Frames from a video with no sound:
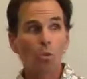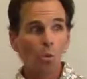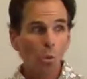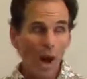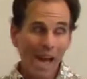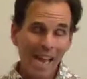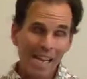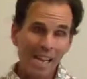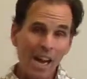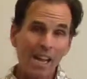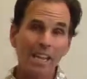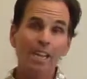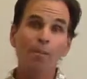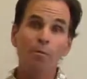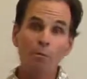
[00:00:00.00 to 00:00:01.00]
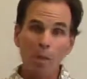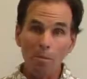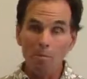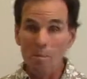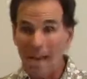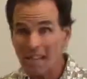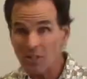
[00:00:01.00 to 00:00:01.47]
why not give them the
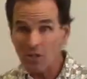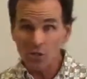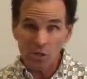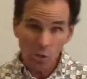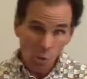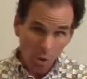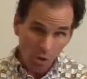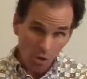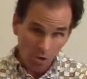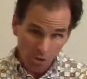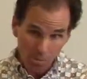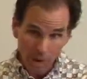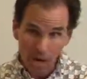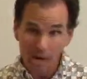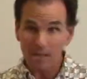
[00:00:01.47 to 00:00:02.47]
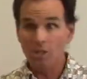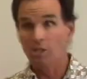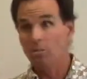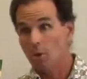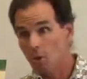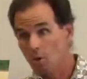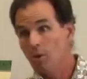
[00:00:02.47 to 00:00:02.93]
best tools
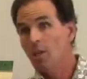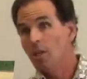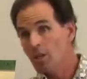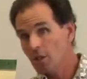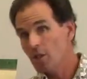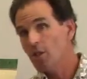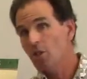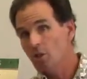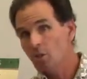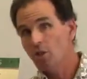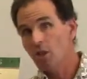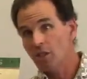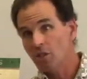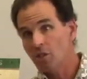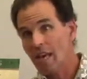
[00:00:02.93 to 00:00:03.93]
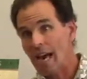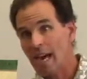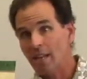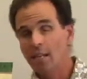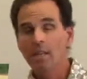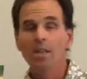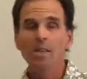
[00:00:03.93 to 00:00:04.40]
possible to do just
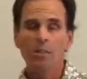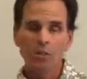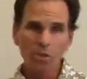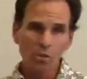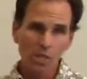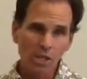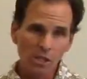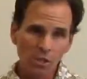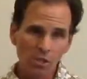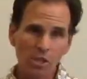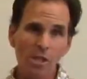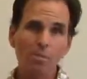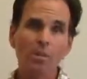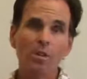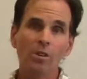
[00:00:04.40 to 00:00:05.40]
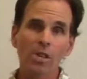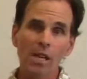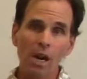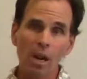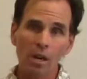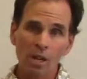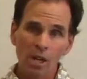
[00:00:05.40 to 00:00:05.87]
that? And so these are typically
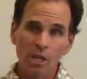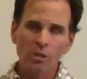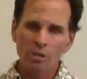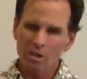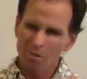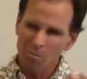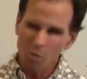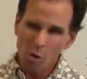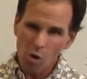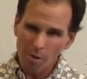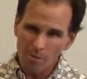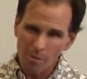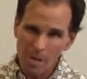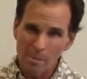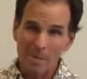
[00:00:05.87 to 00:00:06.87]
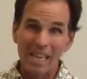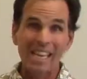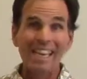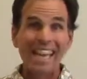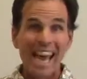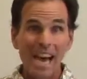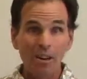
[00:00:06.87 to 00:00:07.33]
our sort of morphemic
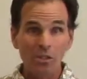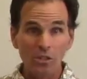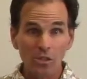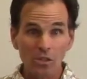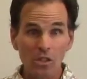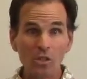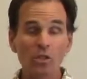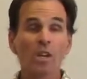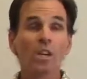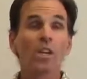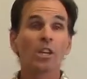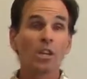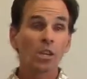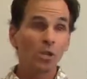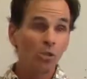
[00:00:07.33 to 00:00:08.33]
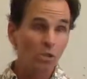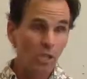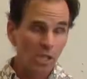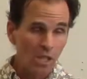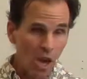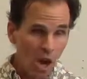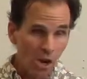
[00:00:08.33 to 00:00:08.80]
analysis,
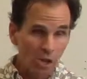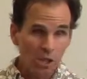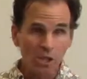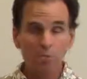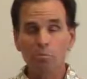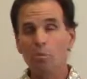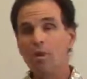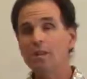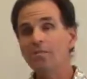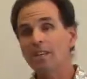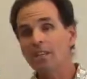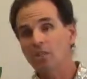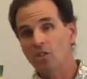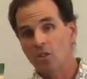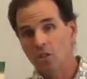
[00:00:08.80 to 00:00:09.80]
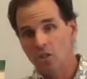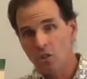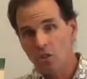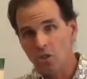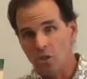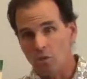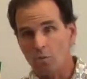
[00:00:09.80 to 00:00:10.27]
using knowledge of
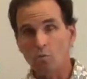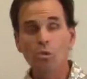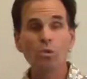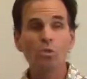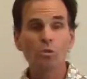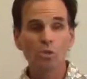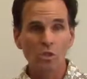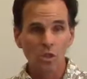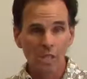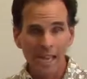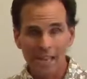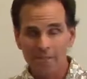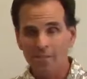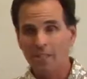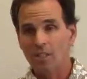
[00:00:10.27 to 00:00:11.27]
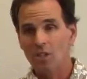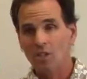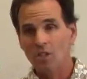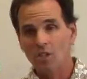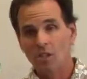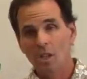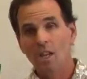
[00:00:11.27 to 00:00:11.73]
prefixes and roots and
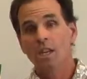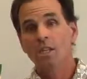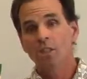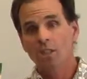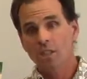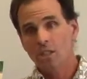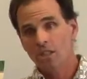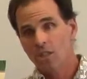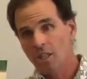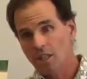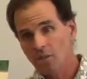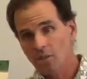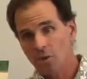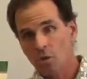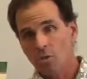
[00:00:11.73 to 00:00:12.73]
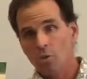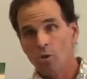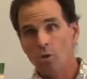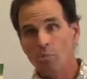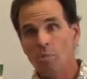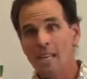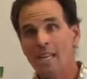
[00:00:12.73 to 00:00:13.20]
affixes to infer
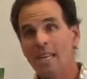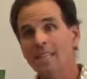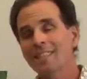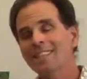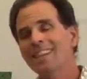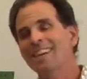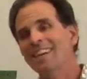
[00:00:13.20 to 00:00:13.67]
word meanings,